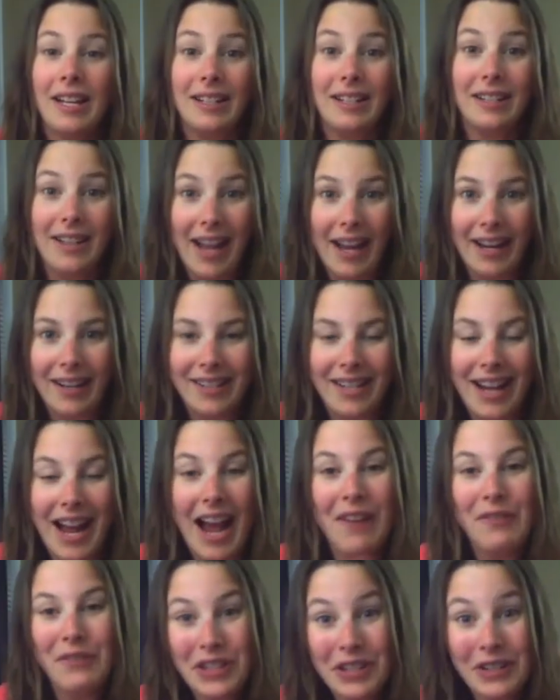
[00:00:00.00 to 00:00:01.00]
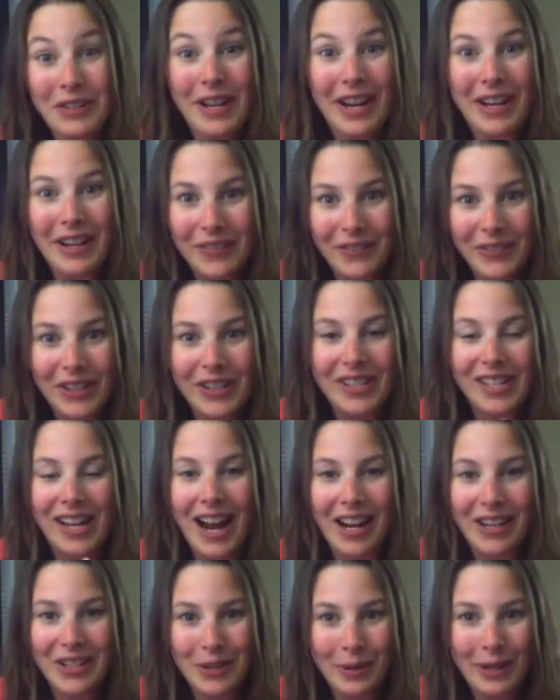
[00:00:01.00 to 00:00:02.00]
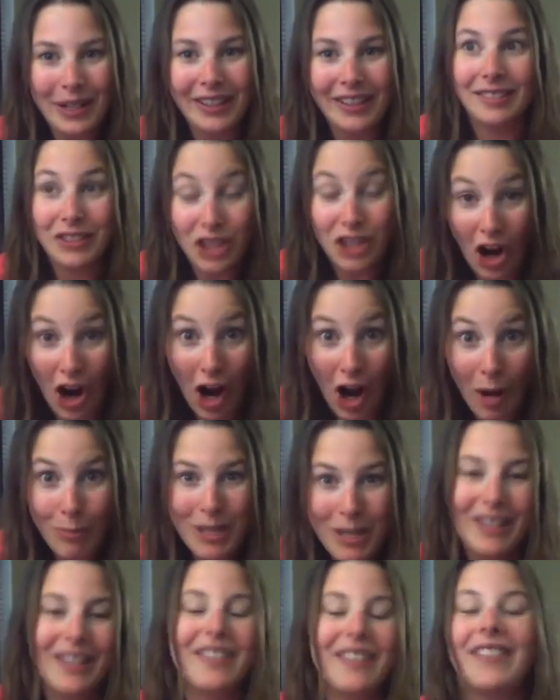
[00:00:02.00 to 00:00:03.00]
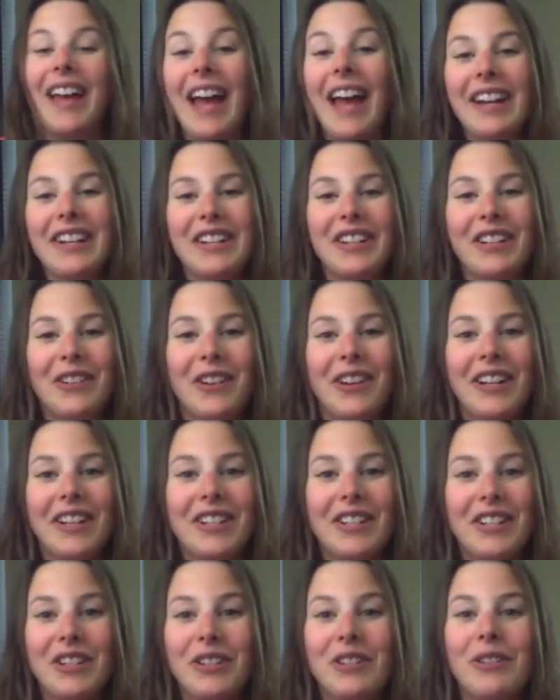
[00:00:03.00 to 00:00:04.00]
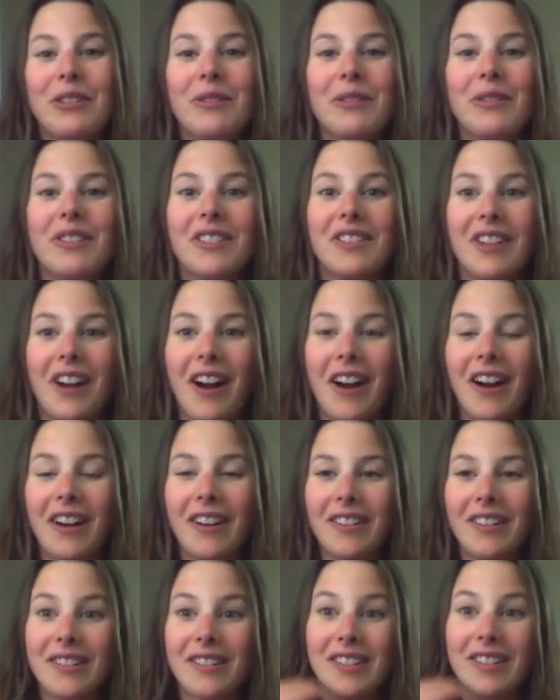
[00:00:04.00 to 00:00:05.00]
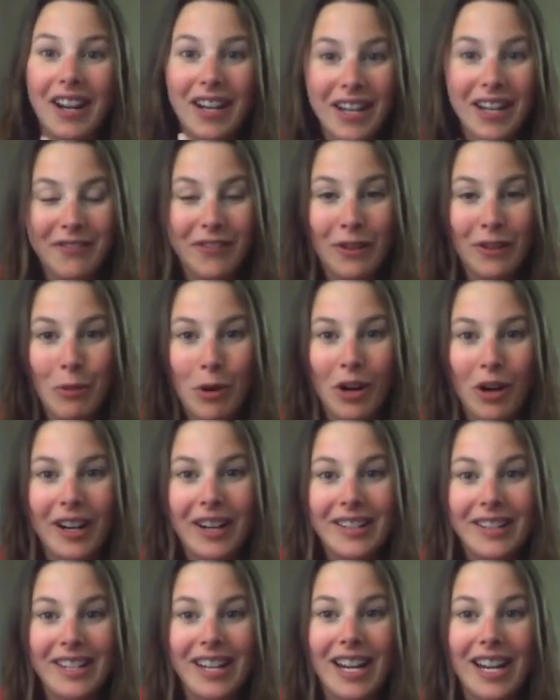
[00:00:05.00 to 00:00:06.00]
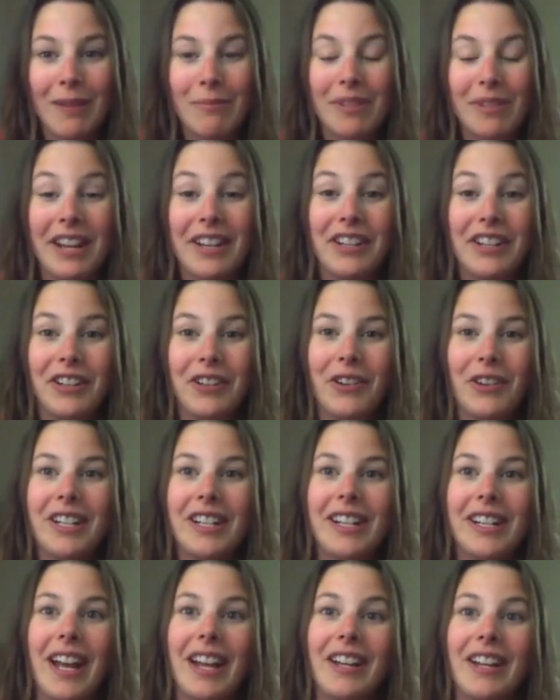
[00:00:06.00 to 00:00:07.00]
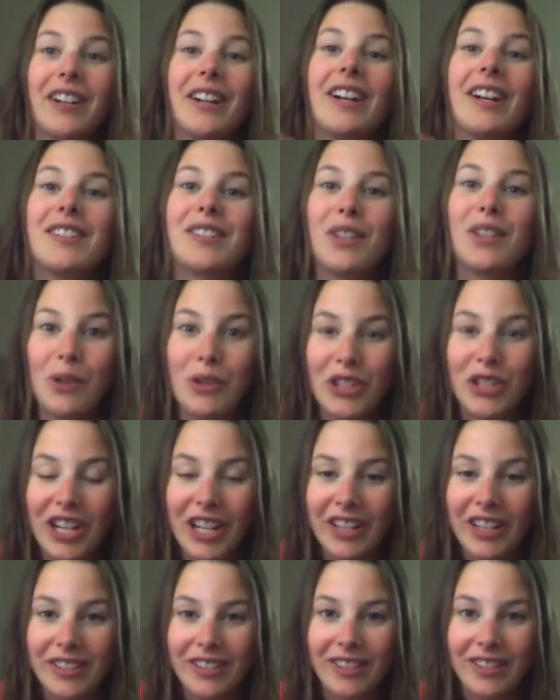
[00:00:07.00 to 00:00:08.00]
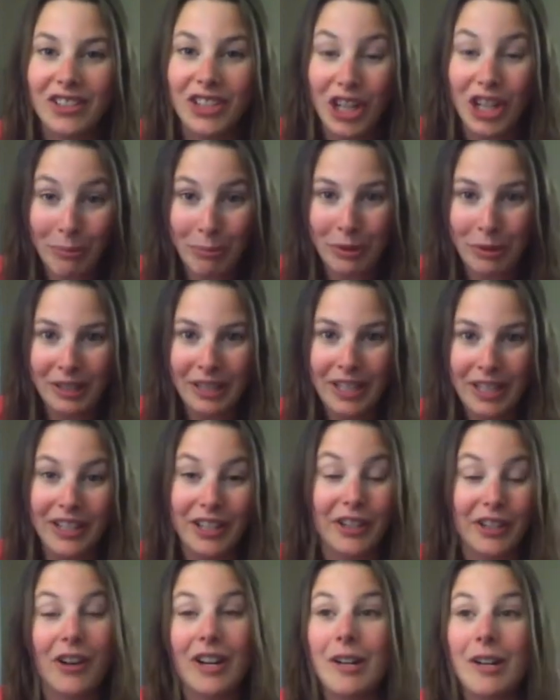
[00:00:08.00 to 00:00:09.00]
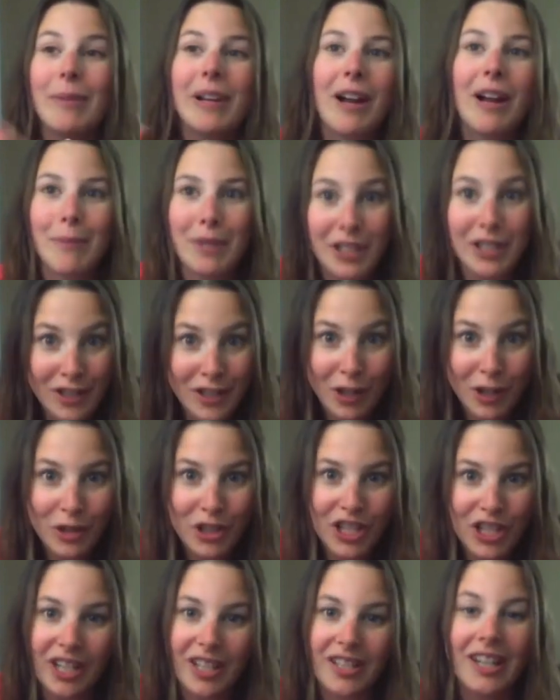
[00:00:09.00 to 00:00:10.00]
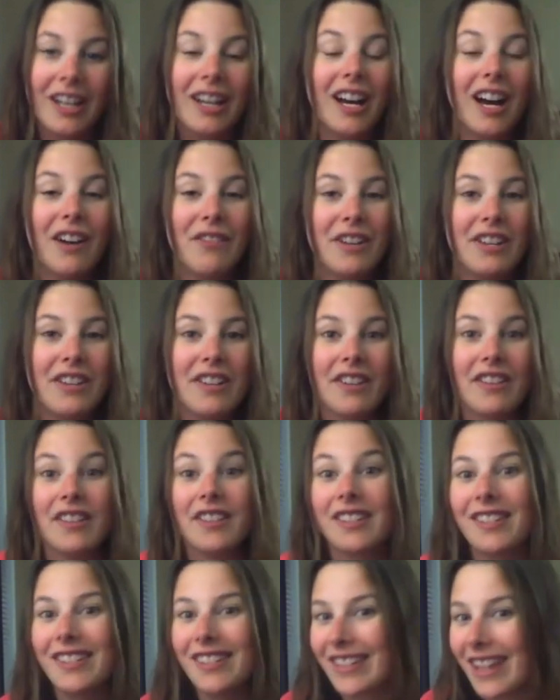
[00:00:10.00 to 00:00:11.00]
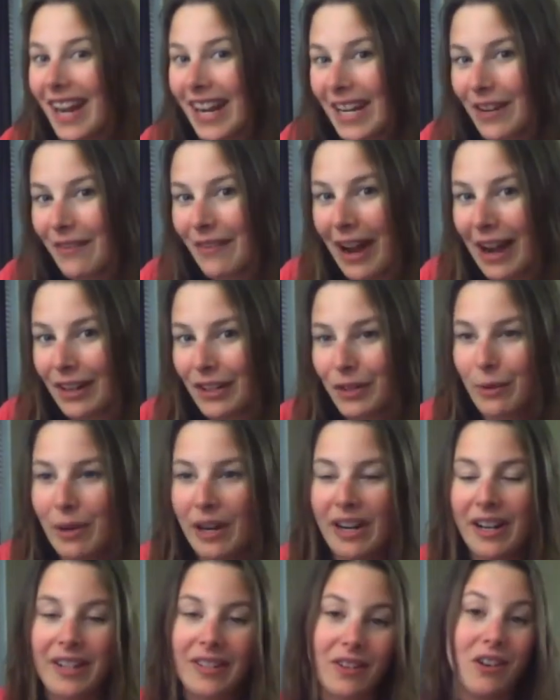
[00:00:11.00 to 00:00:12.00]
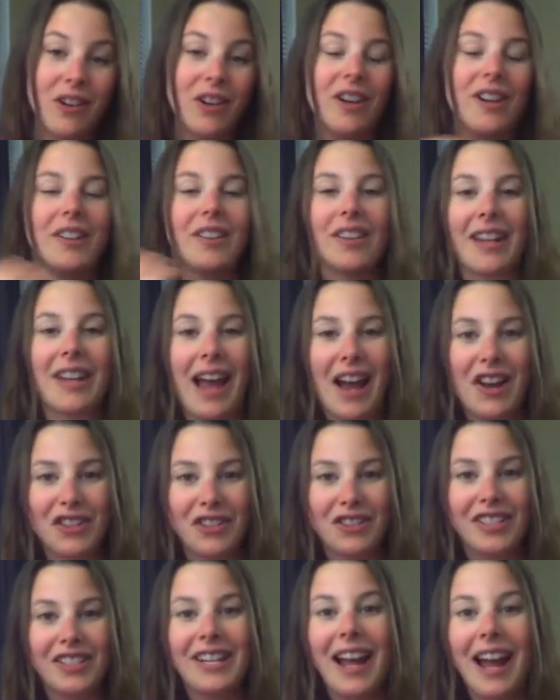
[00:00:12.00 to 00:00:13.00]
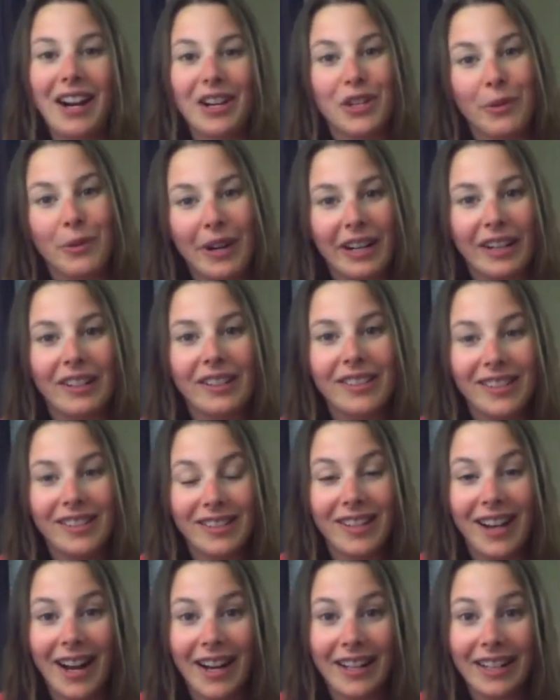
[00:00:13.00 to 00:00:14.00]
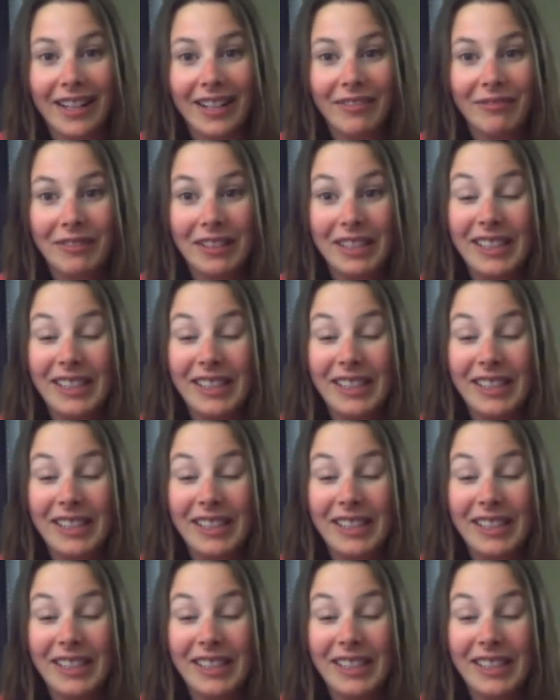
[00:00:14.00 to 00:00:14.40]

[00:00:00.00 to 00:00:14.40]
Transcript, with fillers: Next, after you get your first actuarial job, then you're going to start studying for more exams, and you're going to get your associateship. You're going to become an associate of either the Society of Actuaries or the Casualty Actuarial Society.